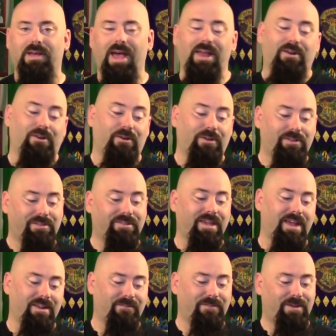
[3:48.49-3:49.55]
I don't know. It's
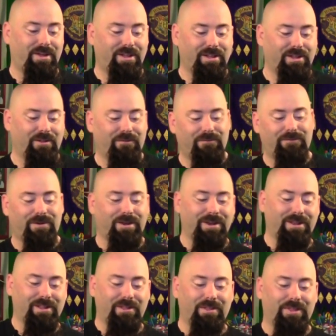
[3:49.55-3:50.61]
kind of a little
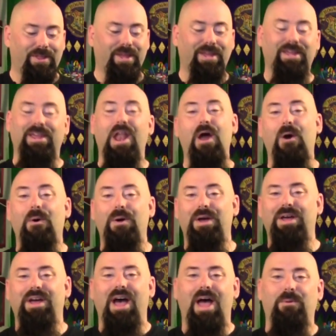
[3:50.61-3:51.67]
fun little thing, you know.
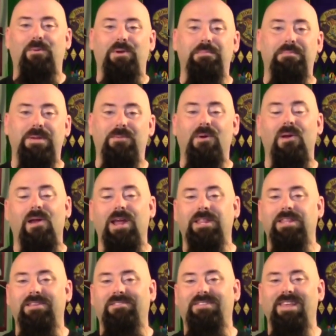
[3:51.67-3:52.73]
I wouldn't be wearing
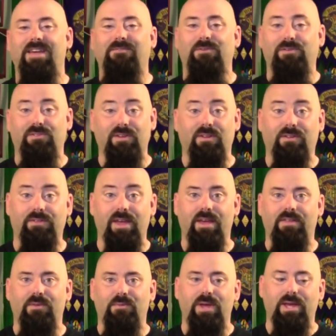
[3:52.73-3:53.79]
this every single day
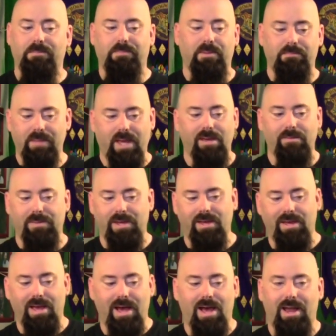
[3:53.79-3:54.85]
of the week, but
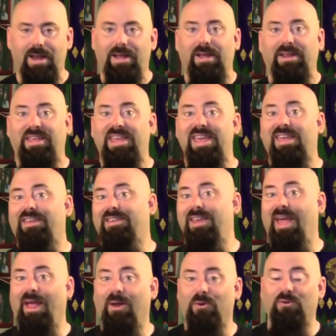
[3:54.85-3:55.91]
maybe on a geek
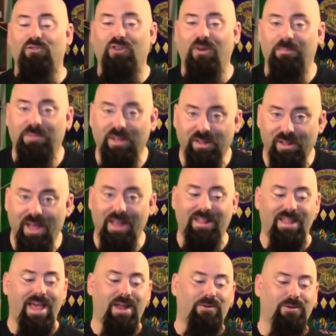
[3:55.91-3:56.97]
day or something like
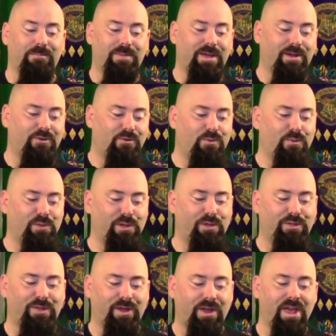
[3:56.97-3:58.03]
that, it would be a cool
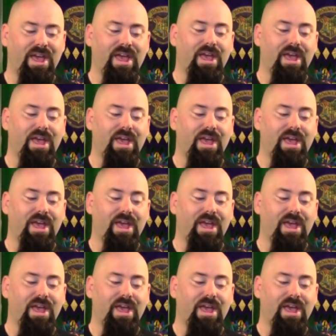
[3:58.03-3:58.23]
little thing.